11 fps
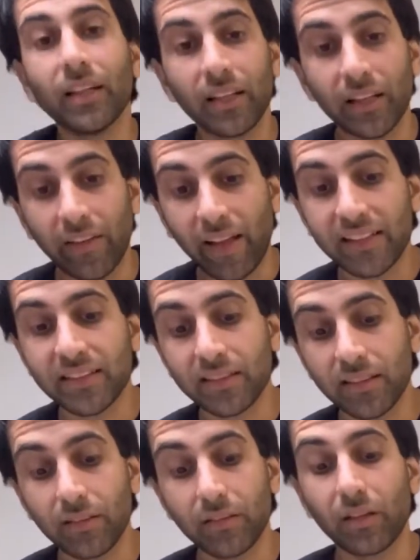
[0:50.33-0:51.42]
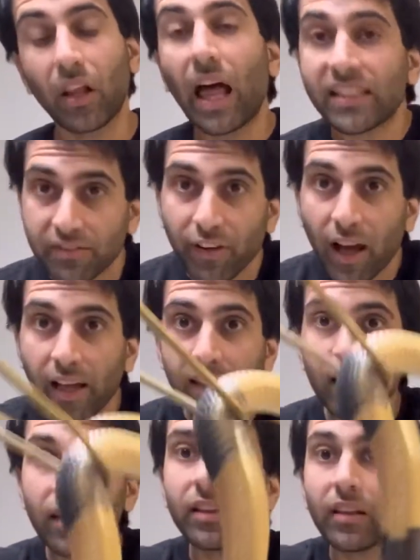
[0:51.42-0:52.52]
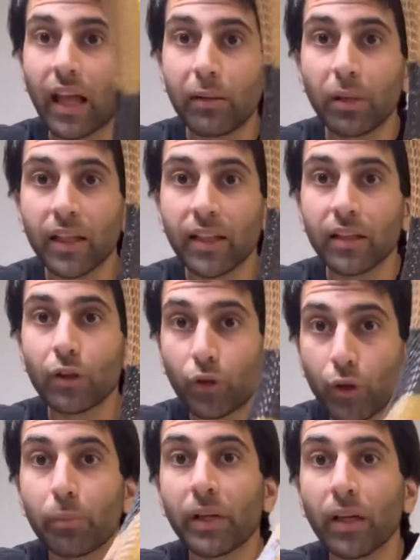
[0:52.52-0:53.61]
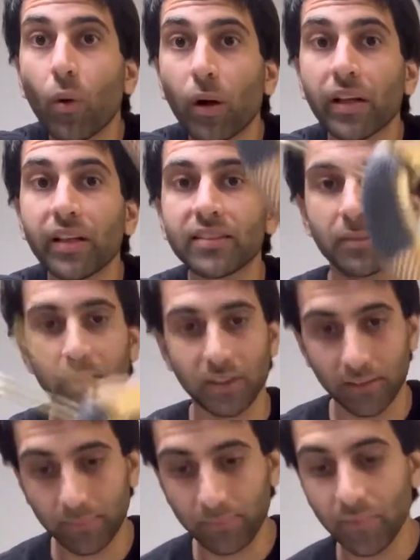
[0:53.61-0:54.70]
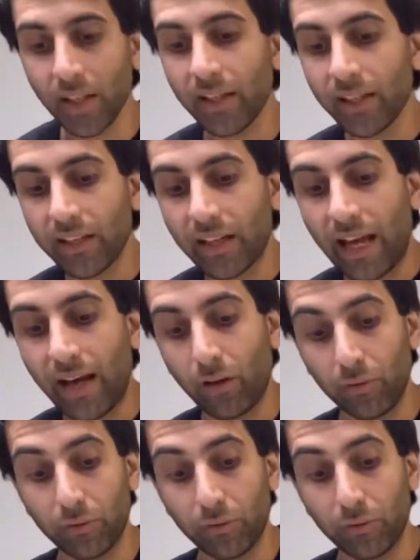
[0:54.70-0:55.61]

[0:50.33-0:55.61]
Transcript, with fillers: Now that's classifying, labeling, grouping organisms. Now,